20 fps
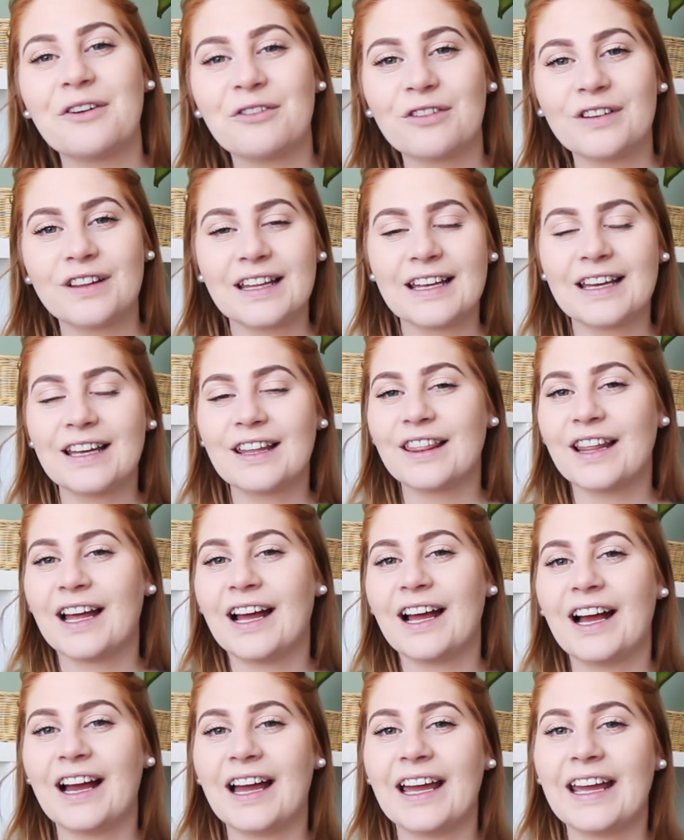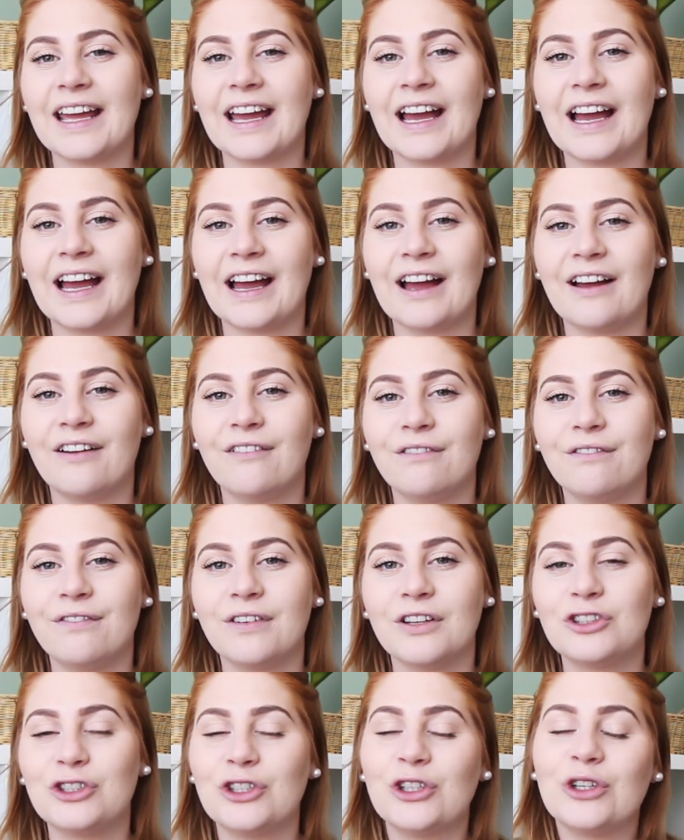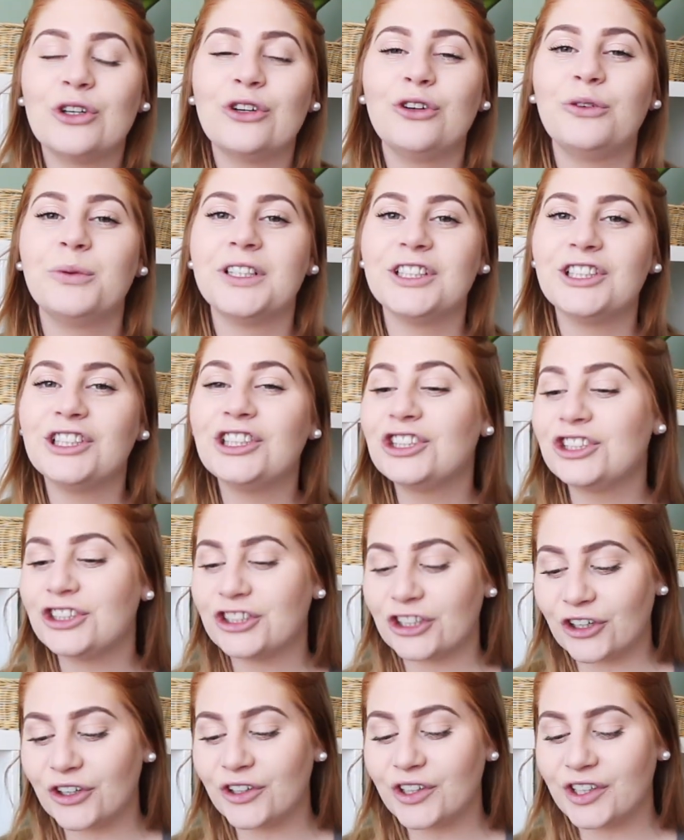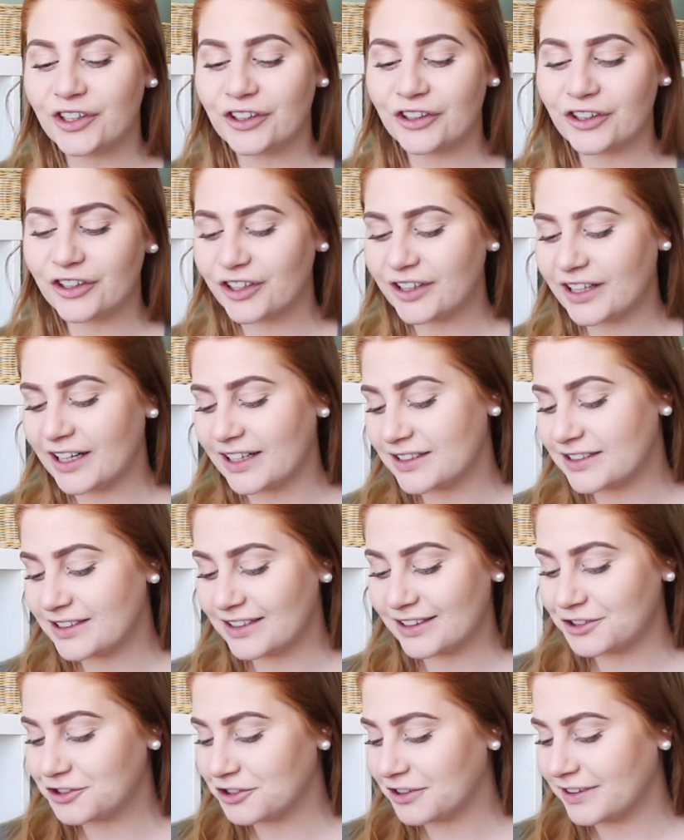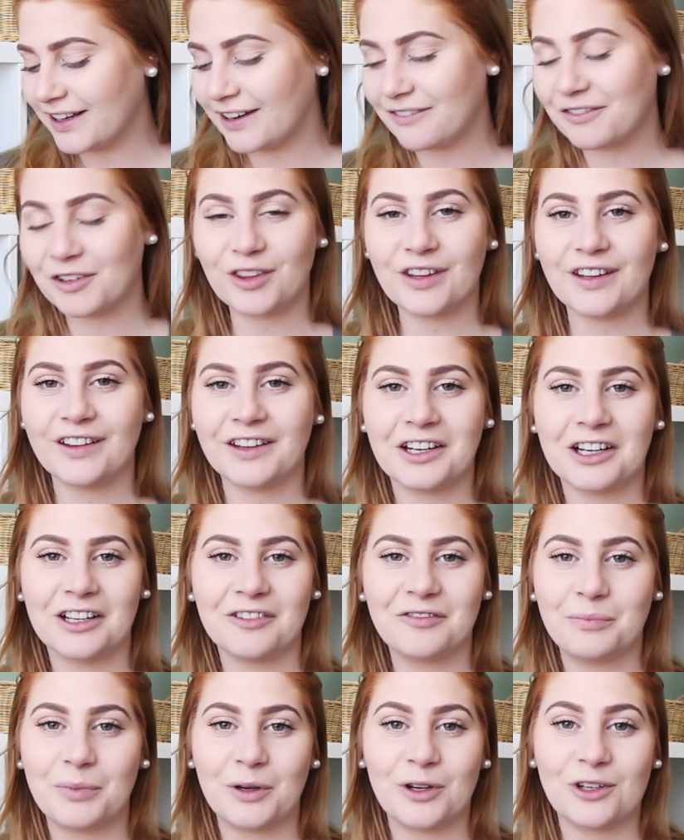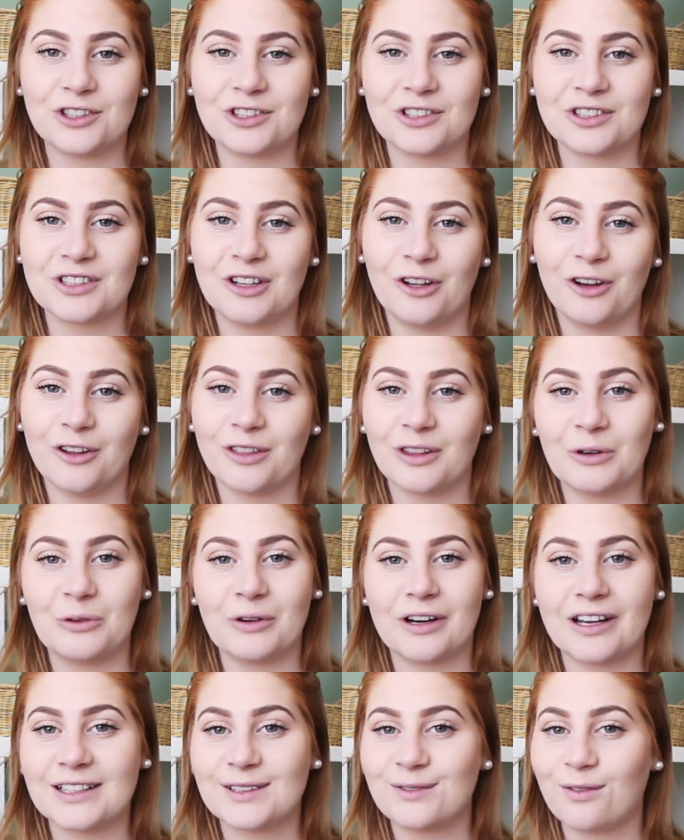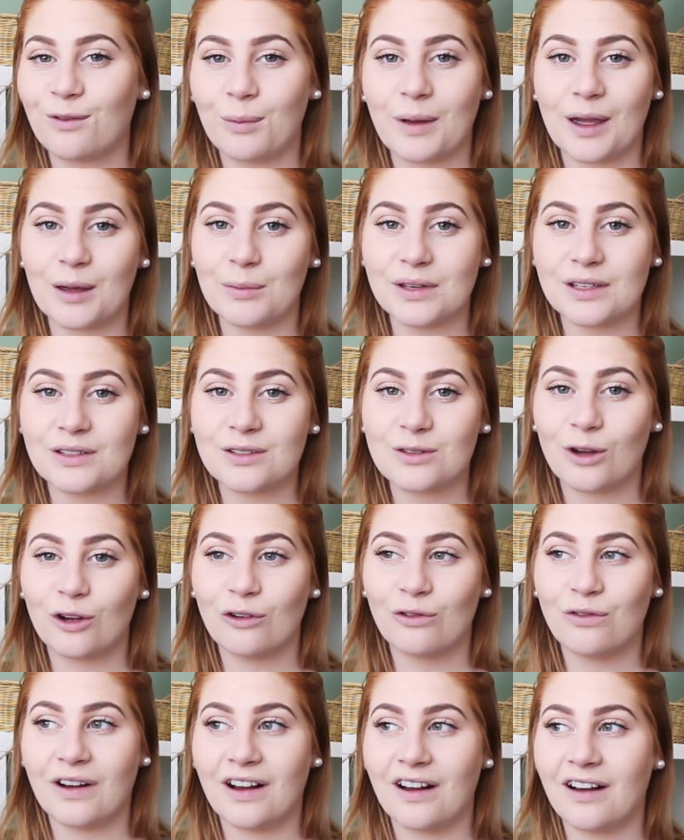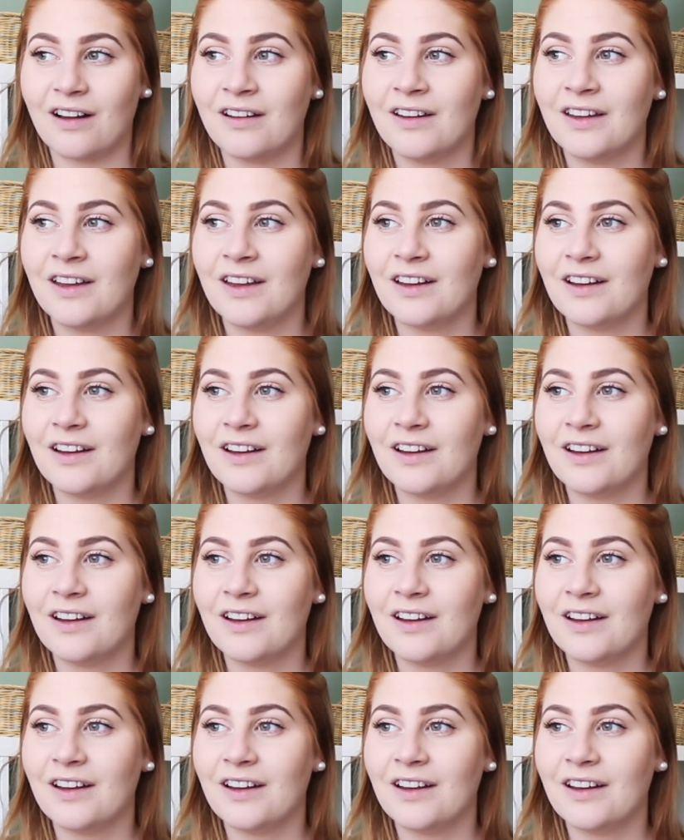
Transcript: everything that I have to show you. That's literally everything that I've purchased clothing wise for baby so far.